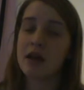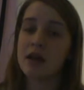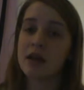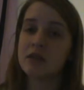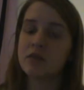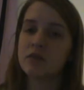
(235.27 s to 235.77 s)

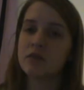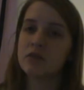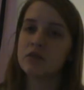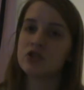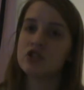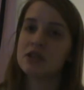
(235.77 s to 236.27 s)
In
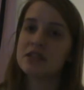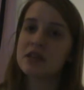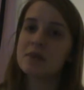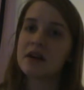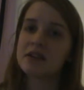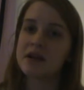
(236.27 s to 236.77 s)
just the
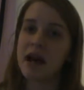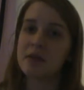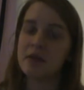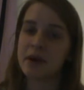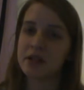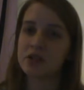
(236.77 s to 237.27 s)
amount of time
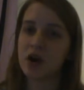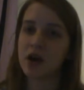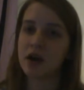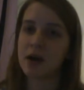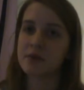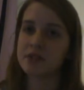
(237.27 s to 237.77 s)
that
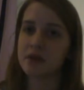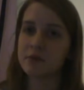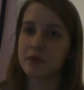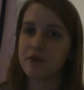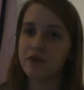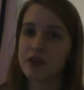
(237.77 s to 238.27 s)
I was there with
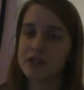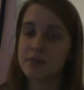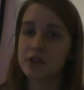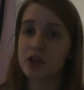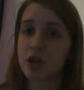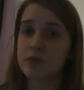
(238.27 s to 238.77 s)
my friends and
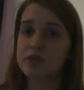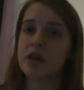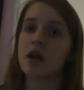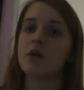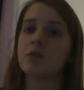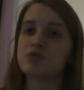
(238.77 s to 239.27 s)
my dog was
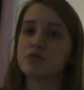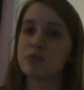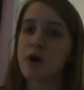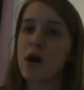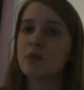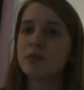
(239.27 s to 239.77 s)
there, which was
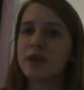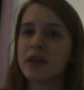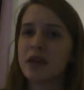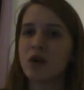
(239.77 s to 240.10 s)
probably